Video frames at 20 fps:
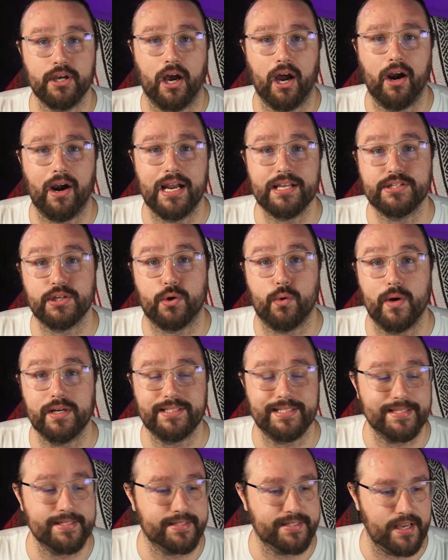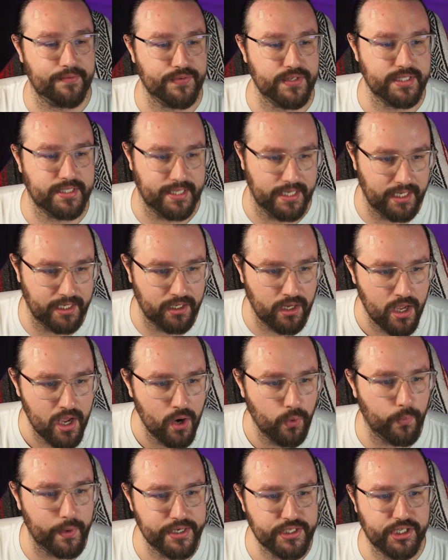All right, so question 17,
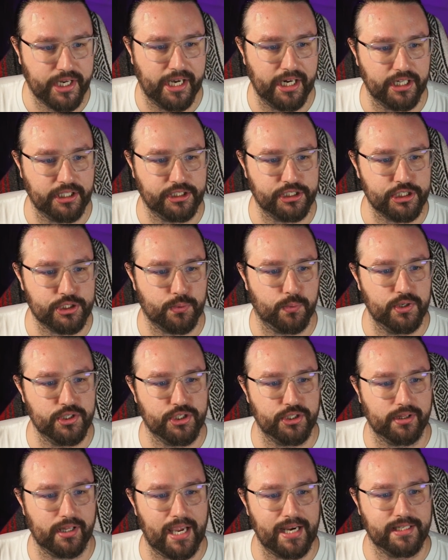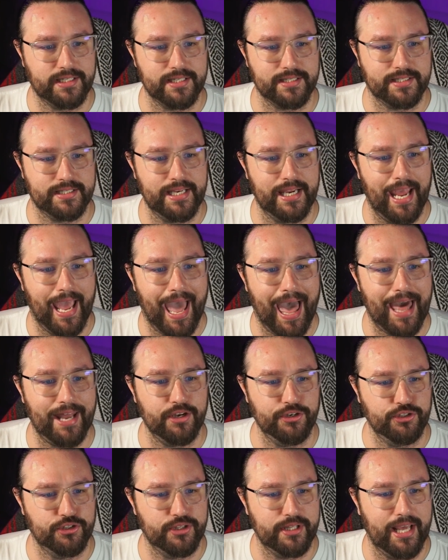which characters would you like to see
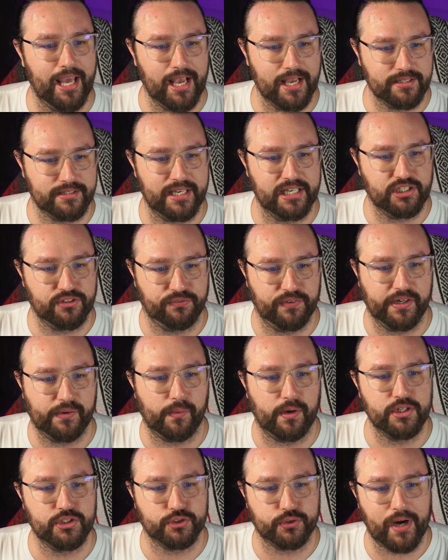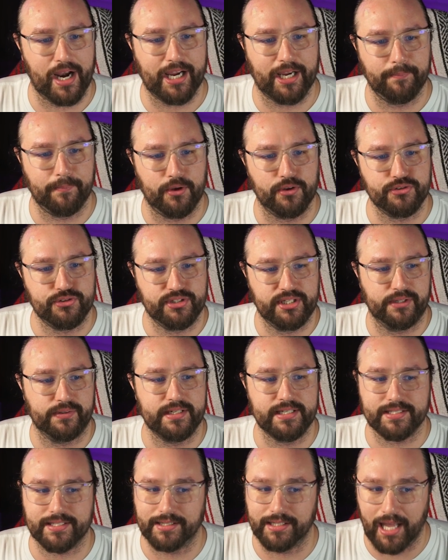added to the SHFiguarts Dragon Ball
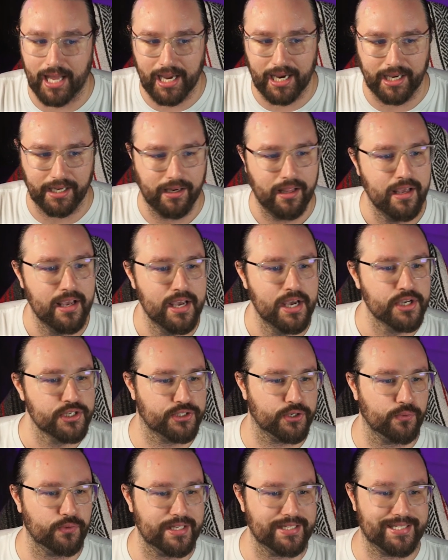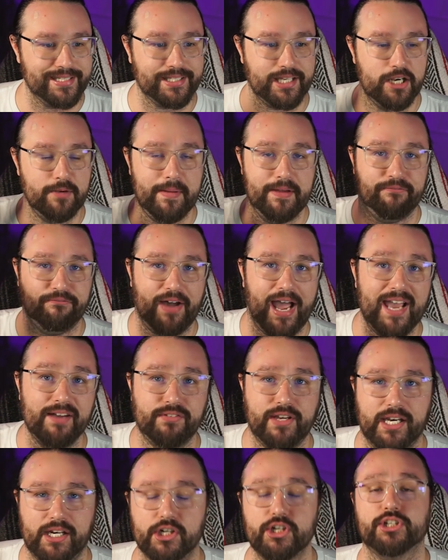series line? So this is gonna be 5
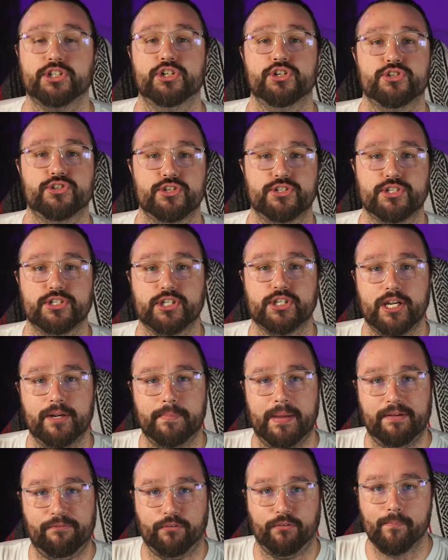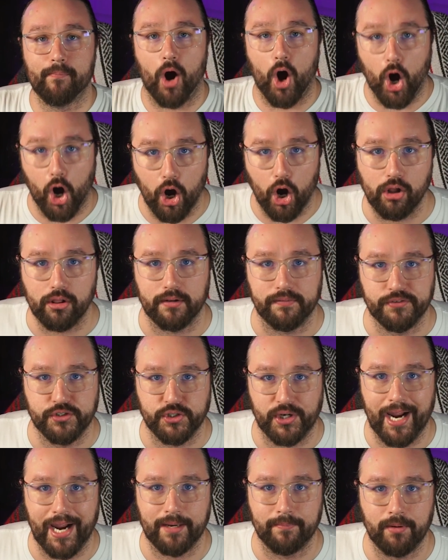characters. This is gonna be from all of
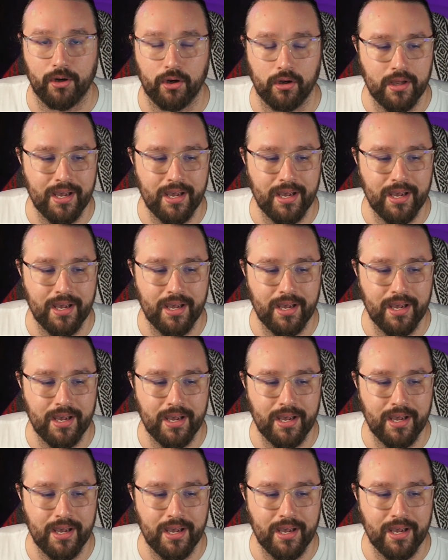Dragon Ball.